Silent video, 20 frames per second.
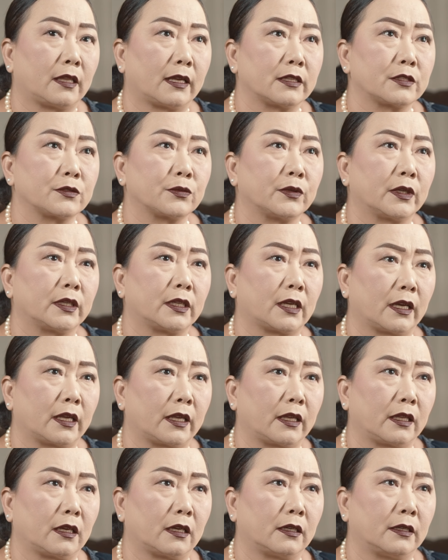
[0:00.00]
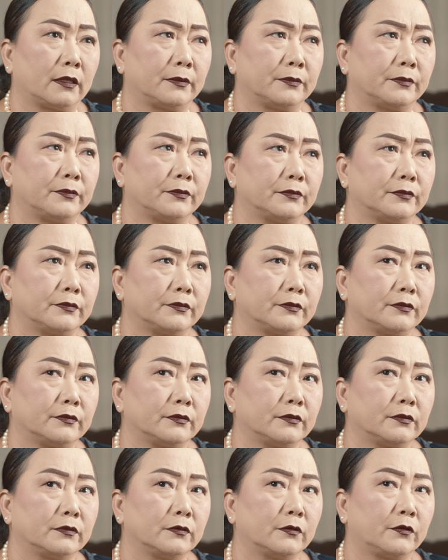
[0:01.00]
that's when I
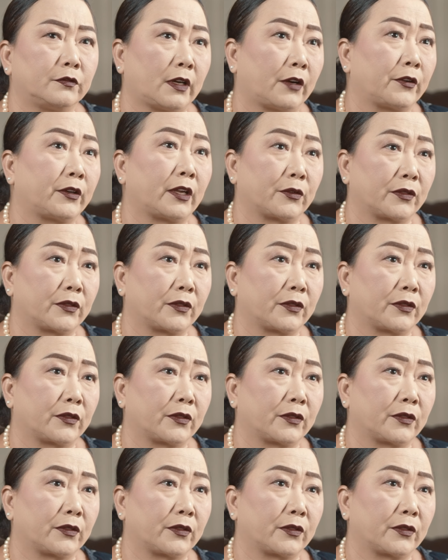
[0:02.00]
found